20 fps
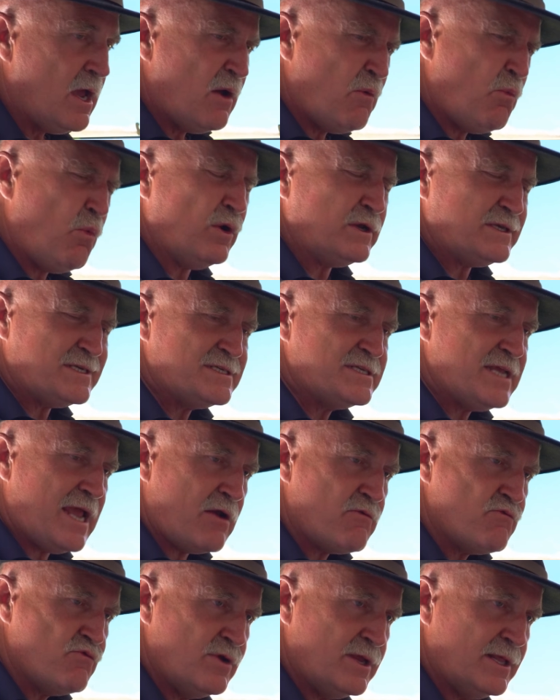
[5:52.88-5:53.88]
What does
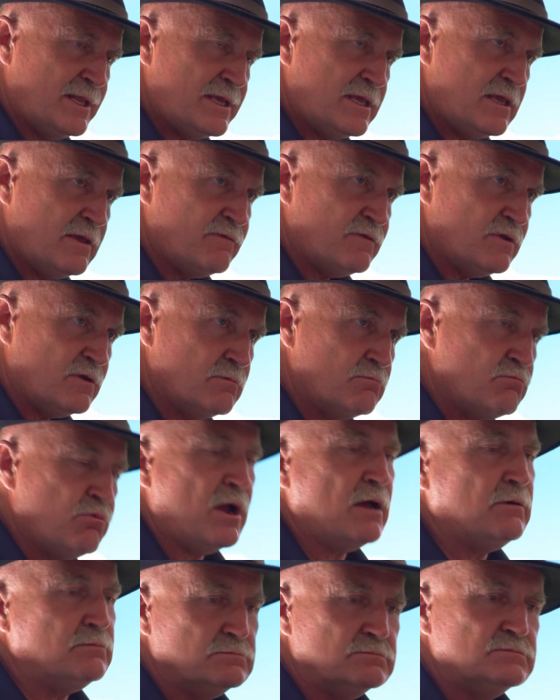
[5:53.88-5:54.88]
that really give you?
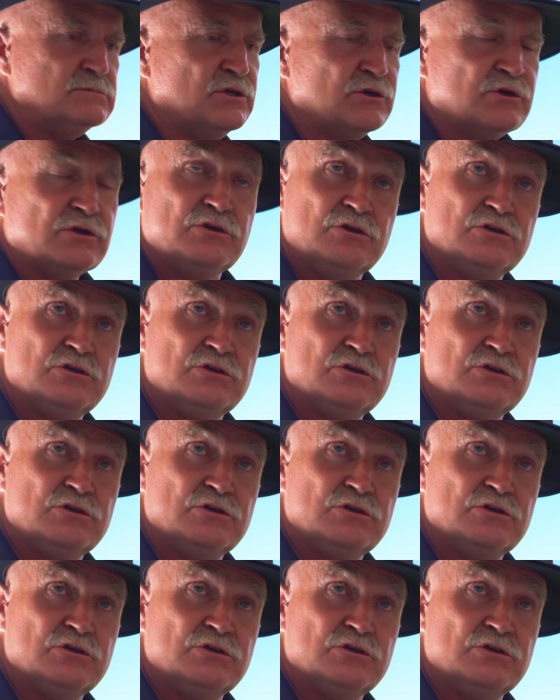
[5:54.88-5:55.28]
Well, you can